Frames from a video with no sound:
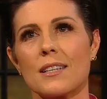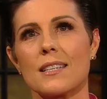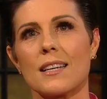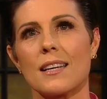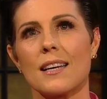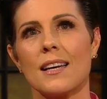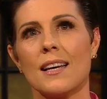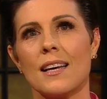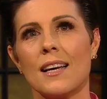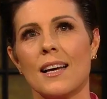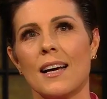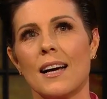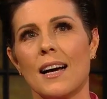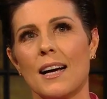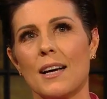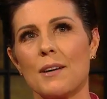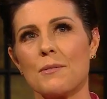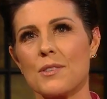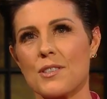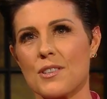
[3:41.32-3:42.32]
because I
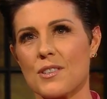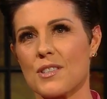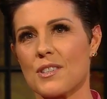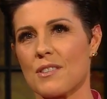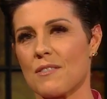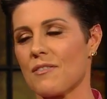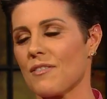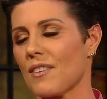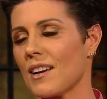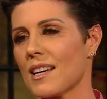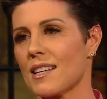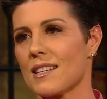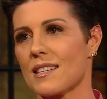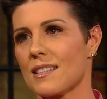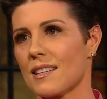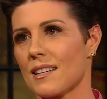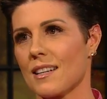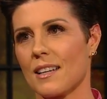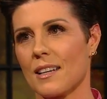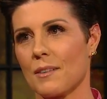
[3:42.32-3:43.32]
was just afraid
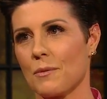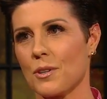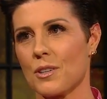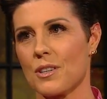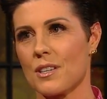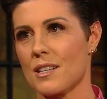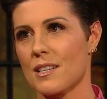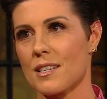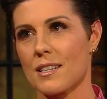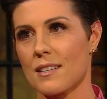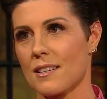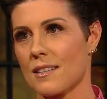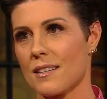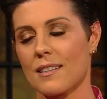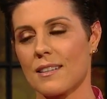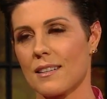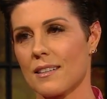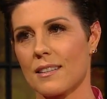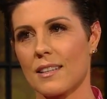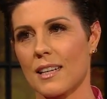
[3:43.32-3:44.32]
that I wouldn't,
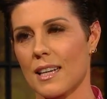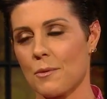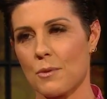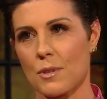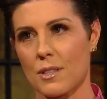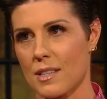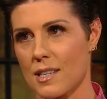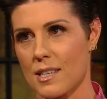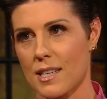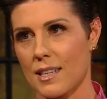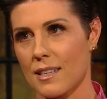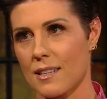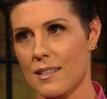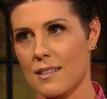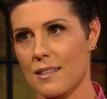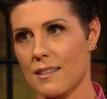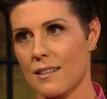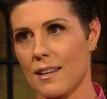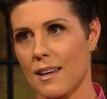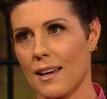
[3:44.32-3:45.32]
I wouldn't stick
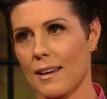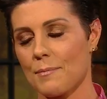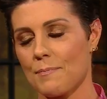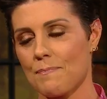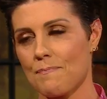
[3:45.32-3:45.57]
it. Yeah.